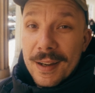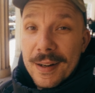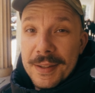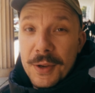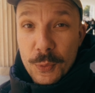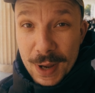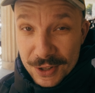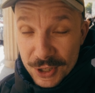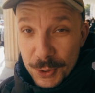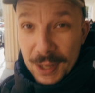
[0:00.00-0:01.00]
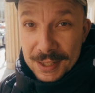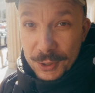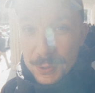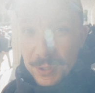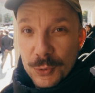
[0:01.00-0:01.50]
are the Raja Yogas
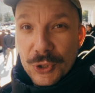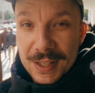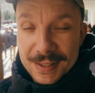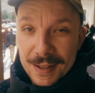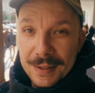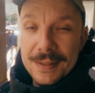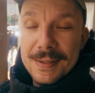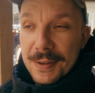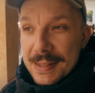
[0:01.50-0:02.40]
according to Shastra? These are